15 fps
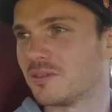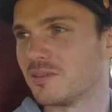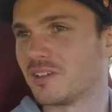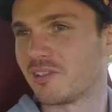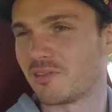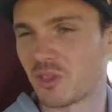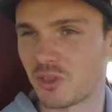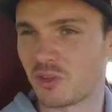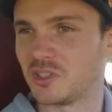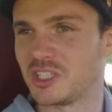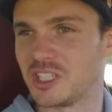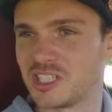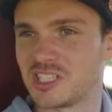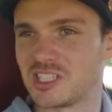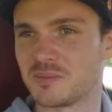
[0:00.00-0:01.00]
they're
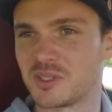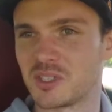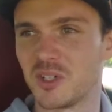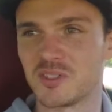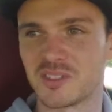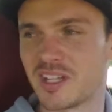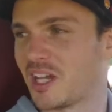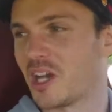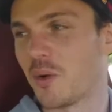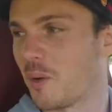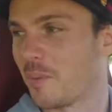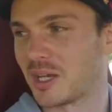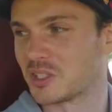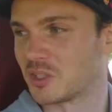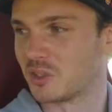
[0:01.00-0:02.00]
enthusiasts themselves, and they know what
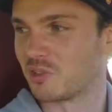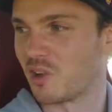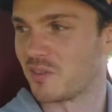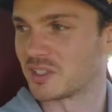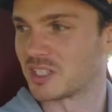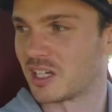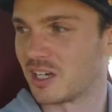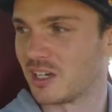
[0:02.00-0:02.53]
makes a good driver's car.